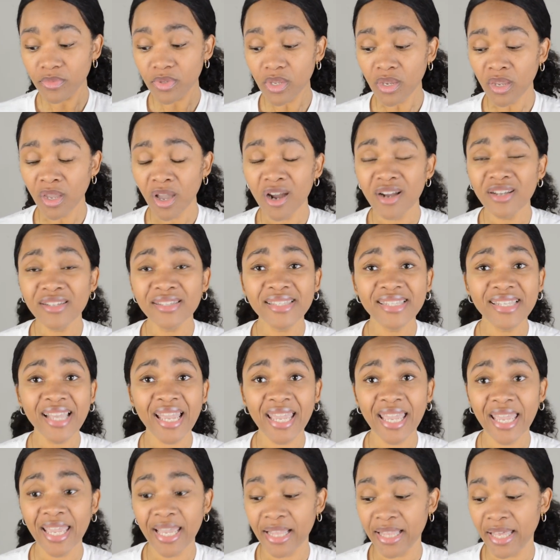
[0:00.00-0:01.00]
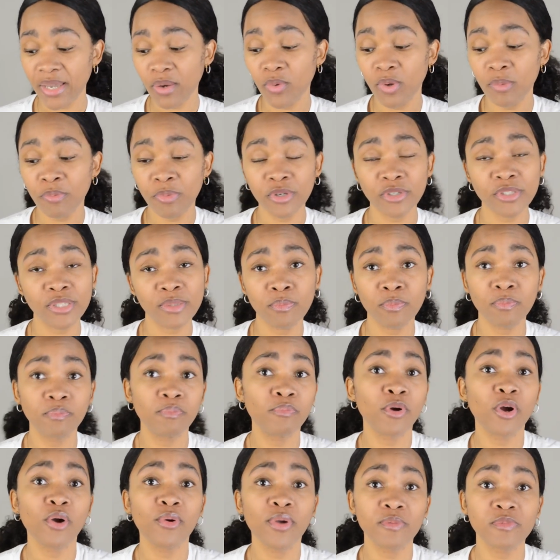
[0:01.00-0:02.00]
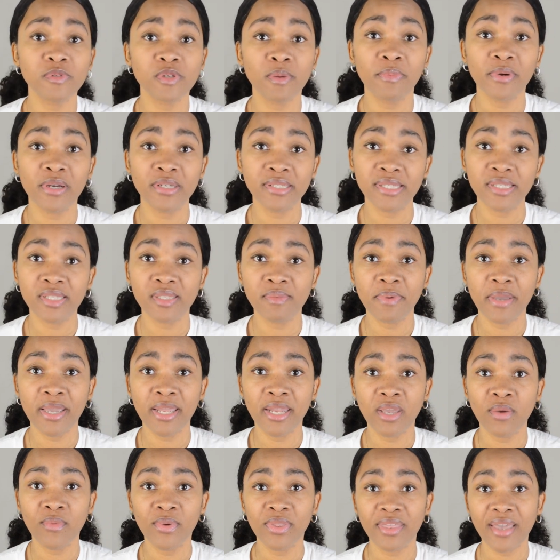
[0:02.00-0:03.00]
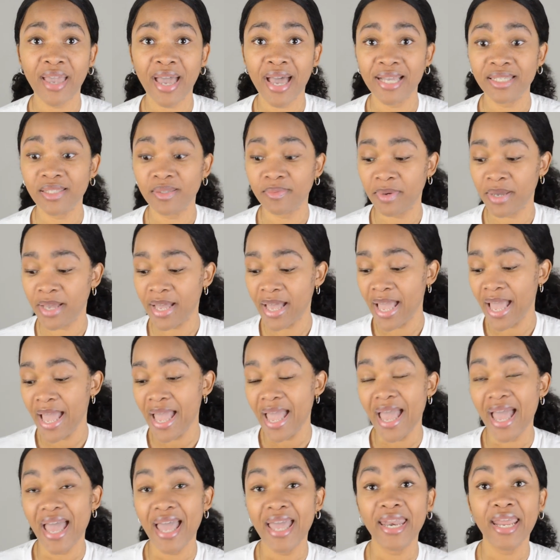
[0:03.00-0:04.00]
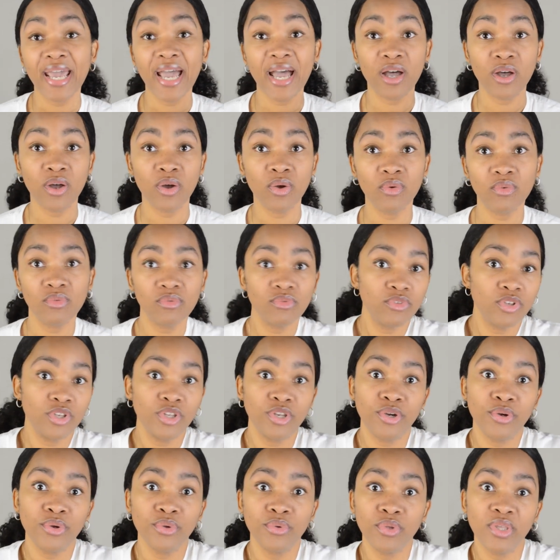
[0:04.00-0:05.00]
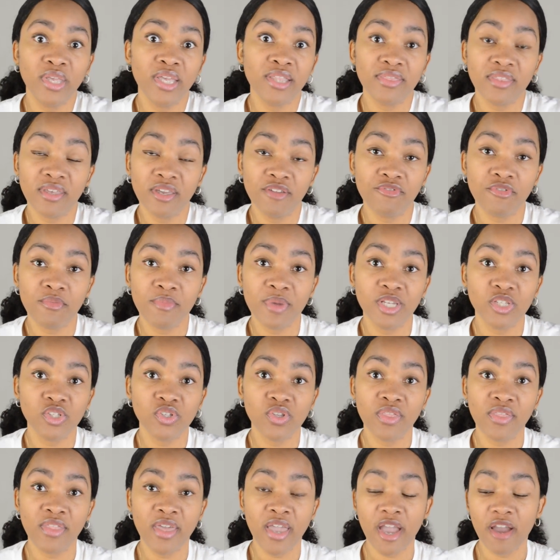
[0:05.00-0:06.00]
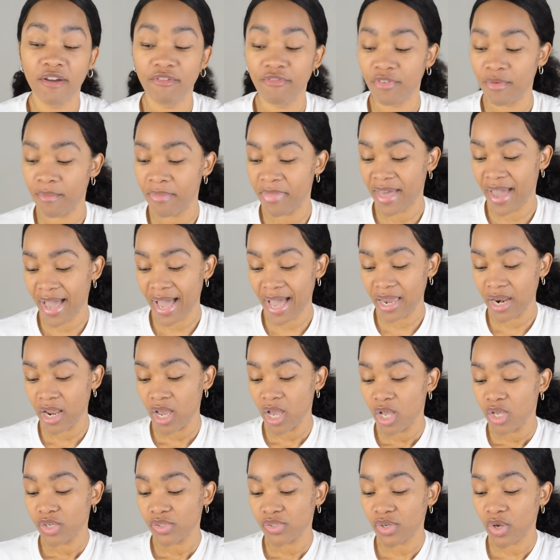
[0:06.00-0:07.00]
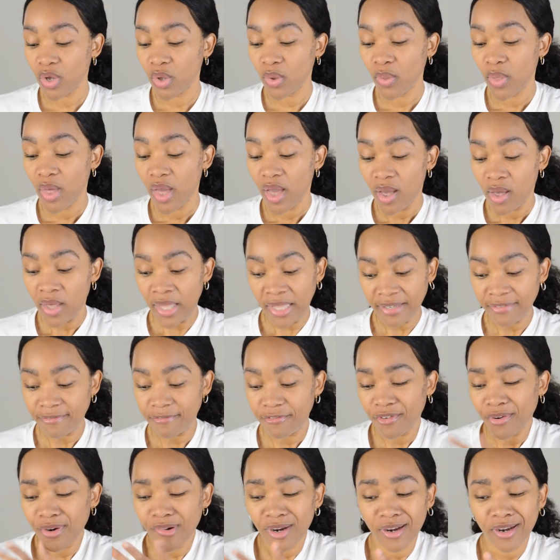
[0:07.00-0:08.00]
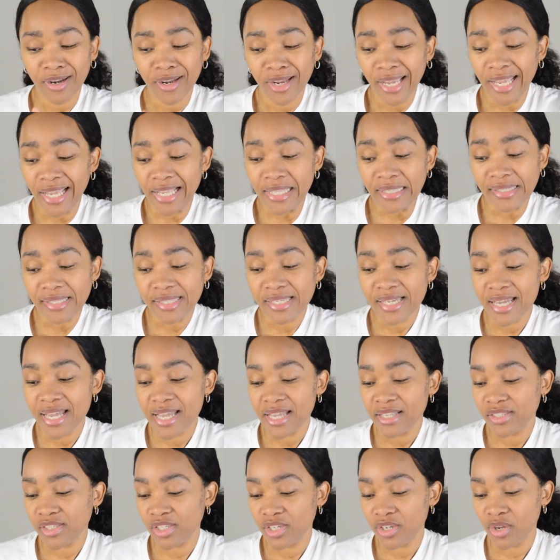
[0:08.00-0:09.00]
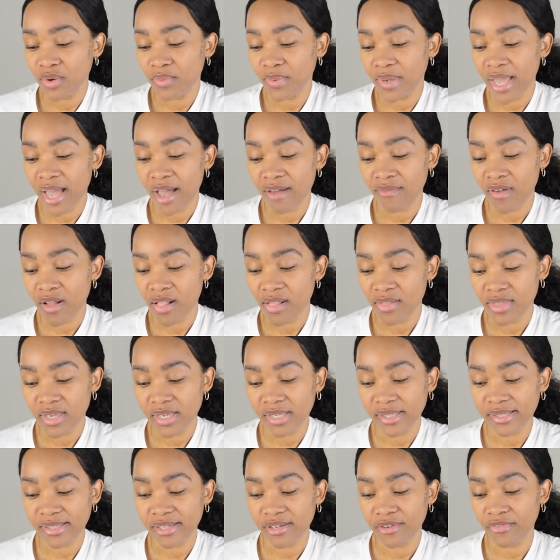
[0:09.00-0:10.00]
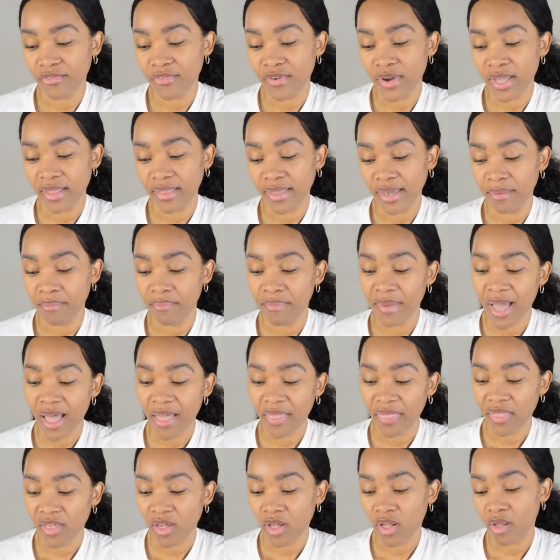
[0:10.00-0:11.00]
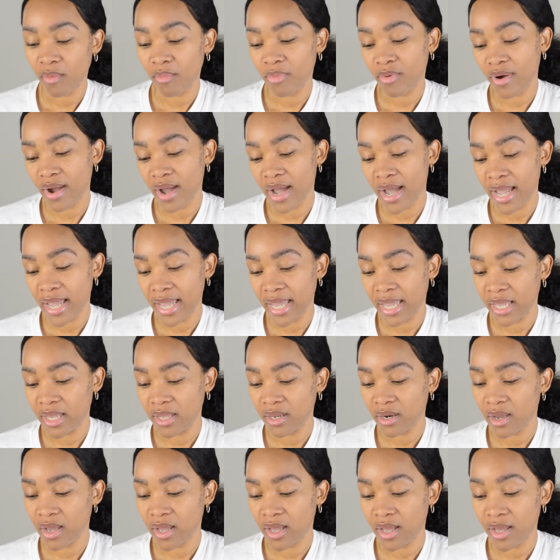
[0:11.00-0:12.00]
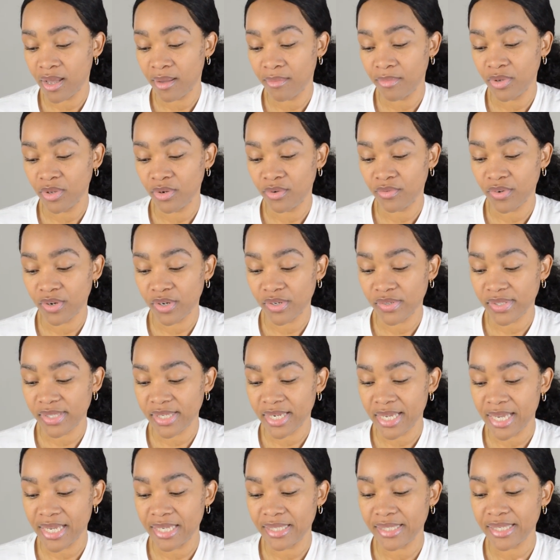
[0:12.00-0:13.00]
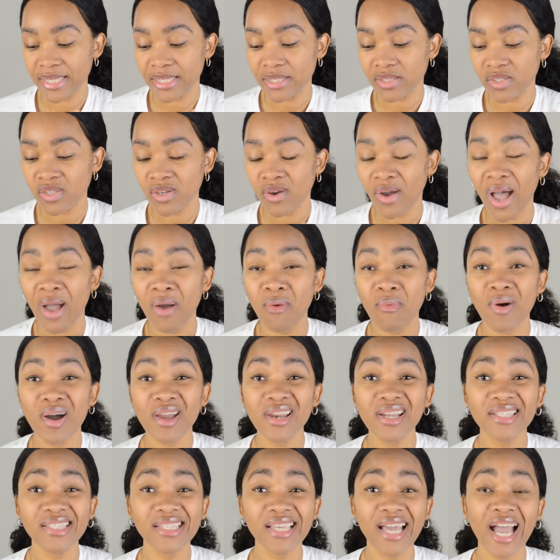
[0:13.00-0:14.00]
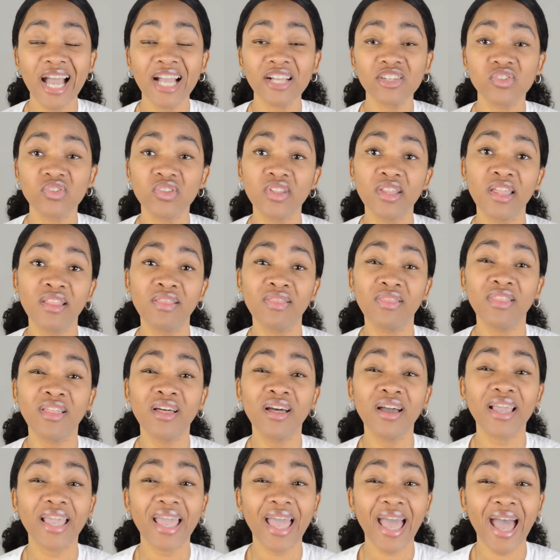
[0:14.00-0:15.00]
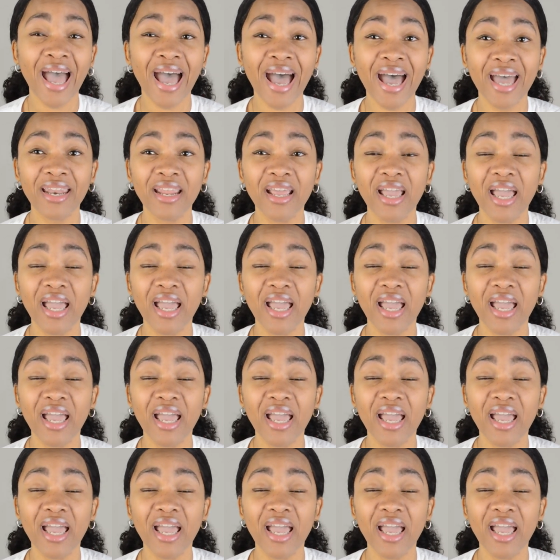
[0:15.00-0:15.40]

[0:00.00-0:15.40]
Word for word: are saying, like what per- programs are participating with CASPA, and how, you know, get the information there from that. So for instance, you know, we have all these different like Bethel, Bryant um, universities. And so I wanted to actually look at